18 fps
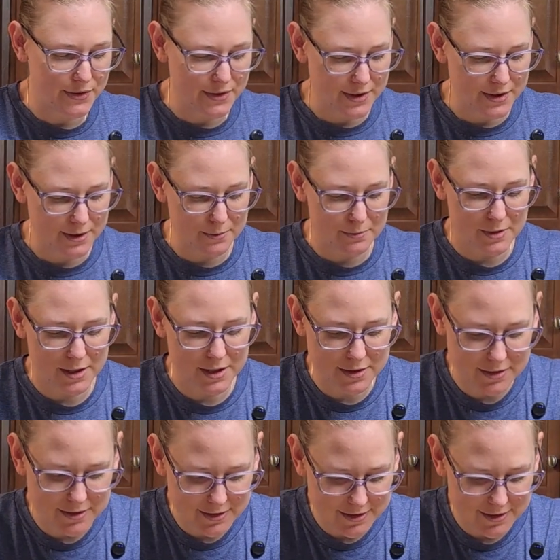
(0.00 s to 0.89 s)

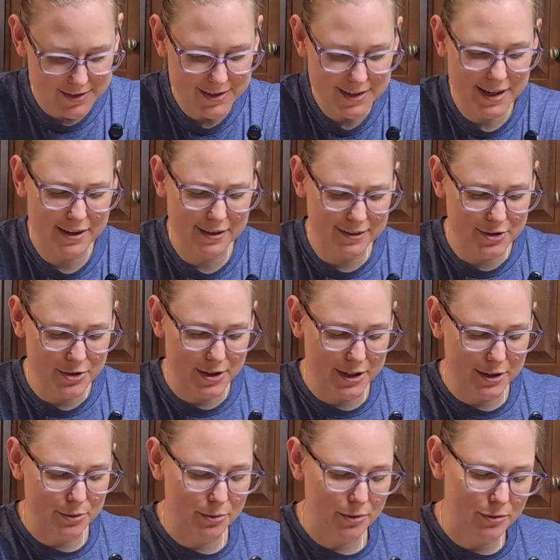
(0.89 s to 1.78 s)
it. Yeah,
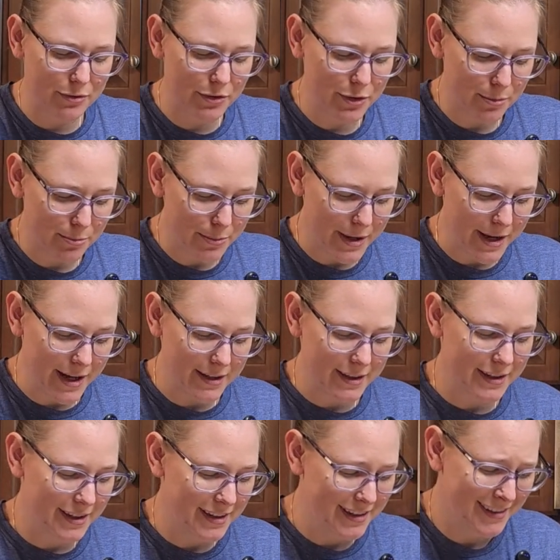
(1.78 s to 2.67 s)
trying to revert
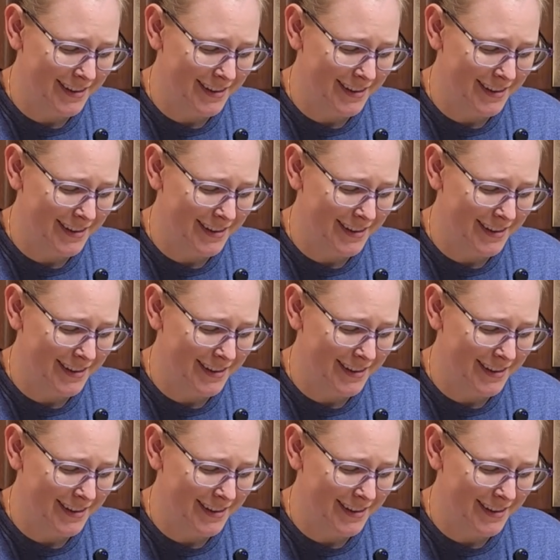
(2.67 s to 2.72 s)
back.